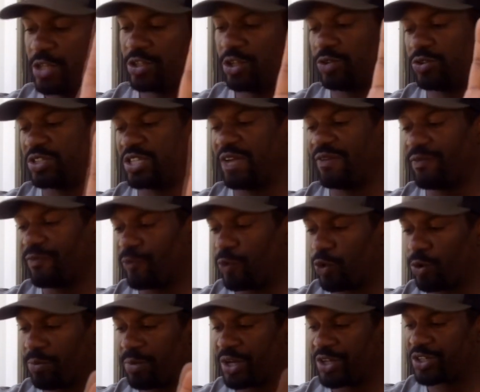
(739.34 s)
So
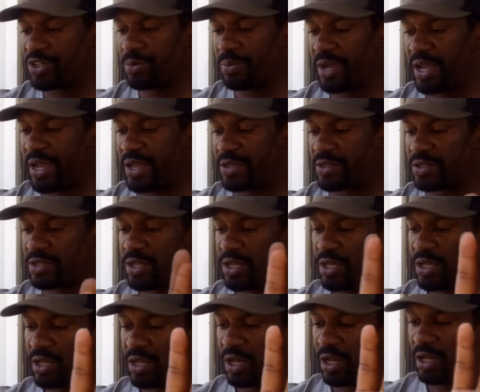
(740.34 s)
7.4 Monsterbass
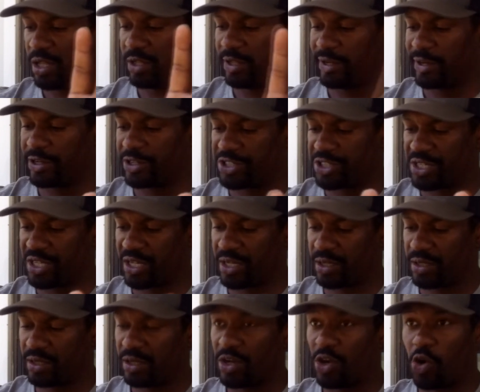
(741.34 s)
Lunker
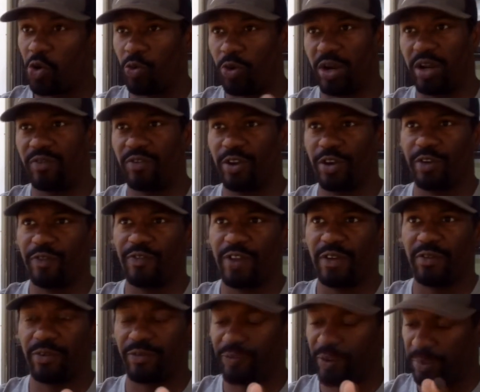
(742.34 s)
Stick. Or whatever your
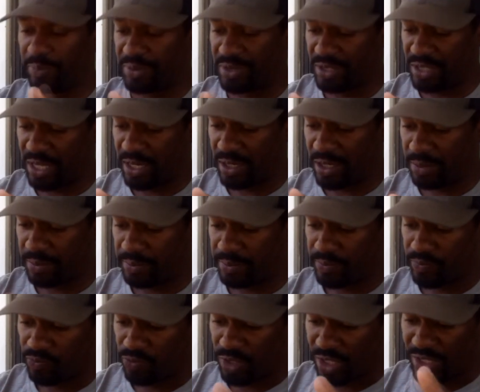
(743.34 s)
favorite flipping setup.
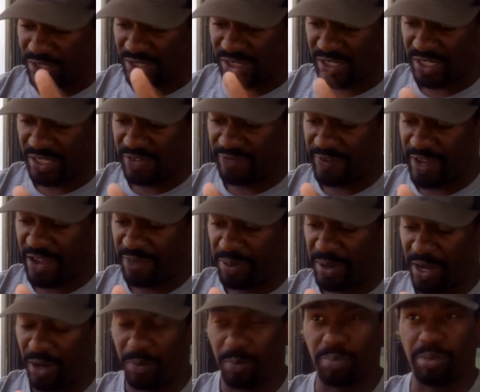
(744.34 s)

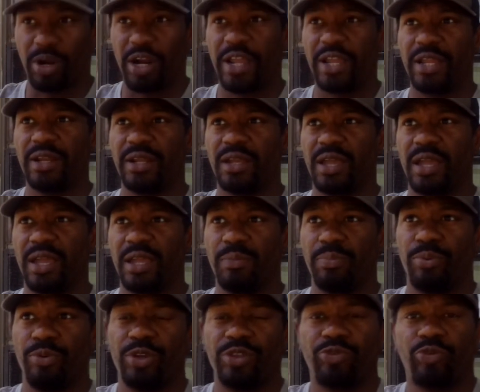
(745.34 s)
65-pound braid,
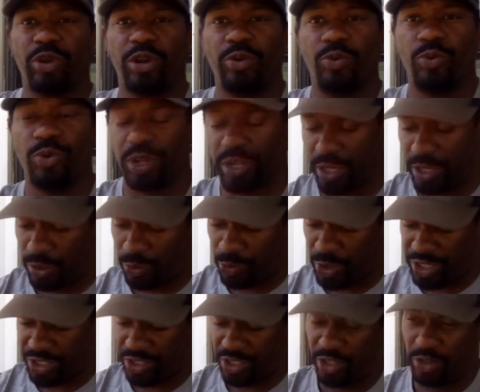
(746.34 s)
8.3-to-1 gear
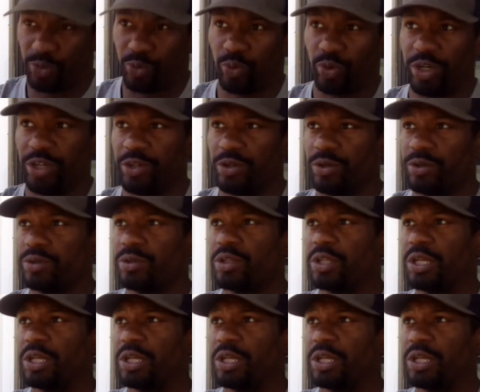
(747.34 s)
ratio reel.